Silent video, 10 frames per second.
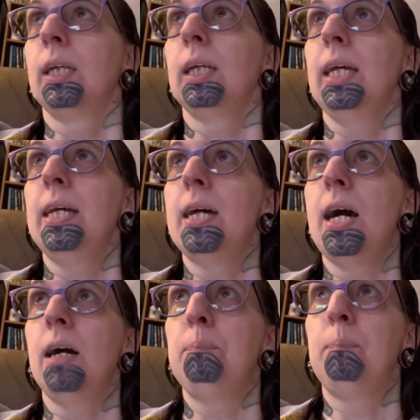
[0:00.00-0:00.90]
it
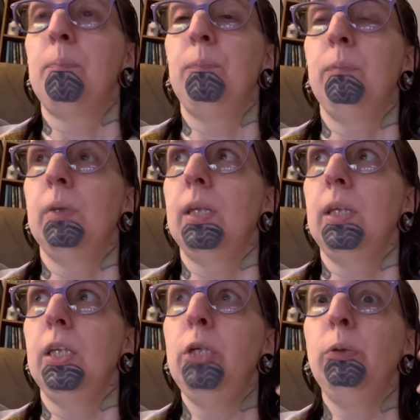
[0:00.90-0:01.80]

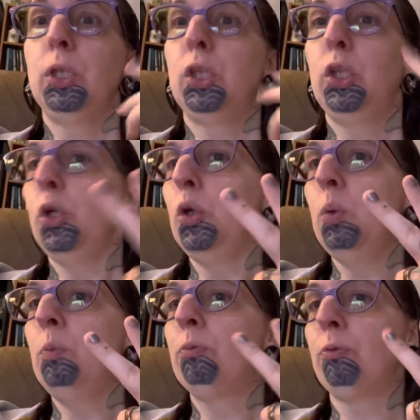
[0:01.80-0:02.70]
used
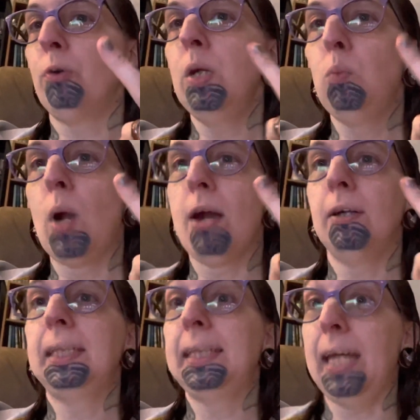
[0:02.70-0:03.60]
two
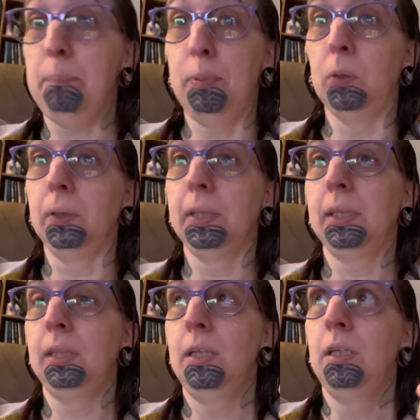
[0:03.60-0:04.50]
freeware
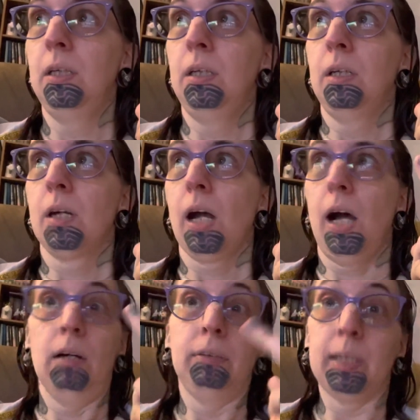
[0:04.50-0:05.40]
samples
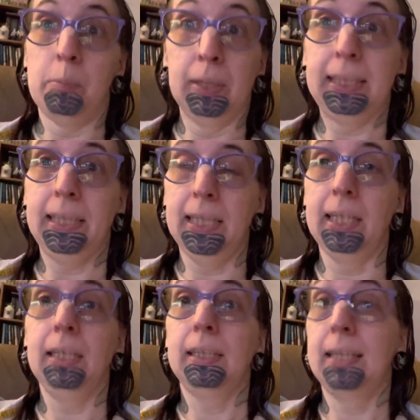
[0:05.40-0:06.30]
of someone
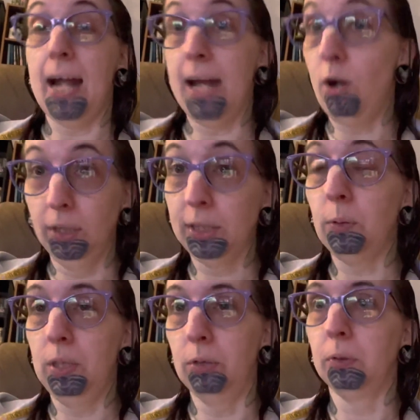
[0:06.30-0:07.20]
singing that I also
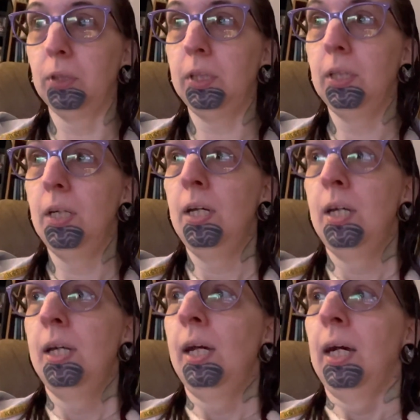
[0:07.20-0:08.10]
used.
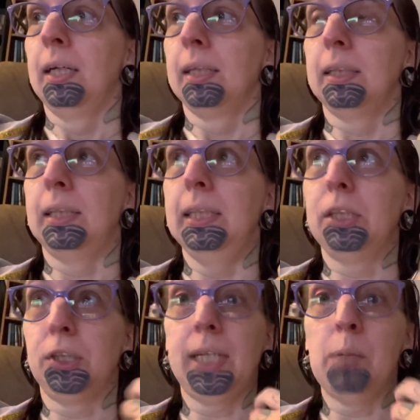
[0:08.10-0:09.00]

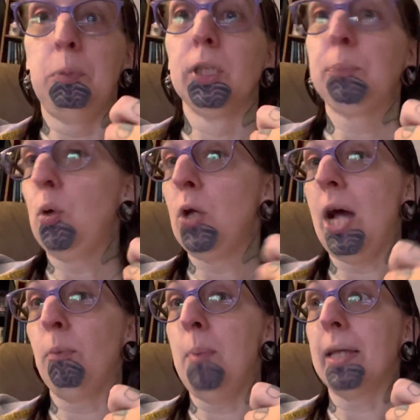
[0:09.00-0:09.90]
These are samples put
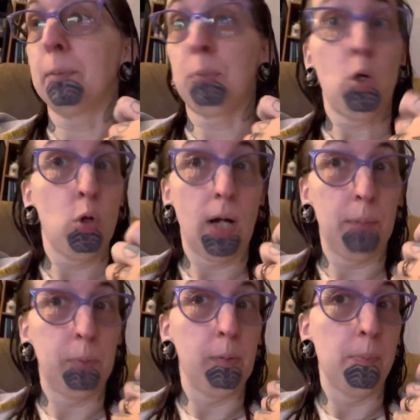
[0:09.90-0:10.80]
out by the
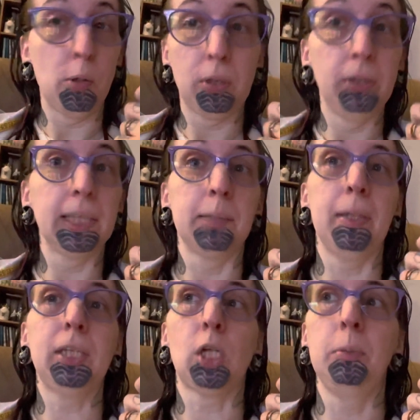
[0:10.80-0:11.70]
program we were both using to
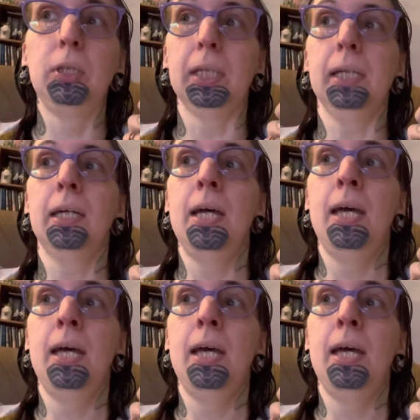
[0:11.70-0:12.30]
mix our music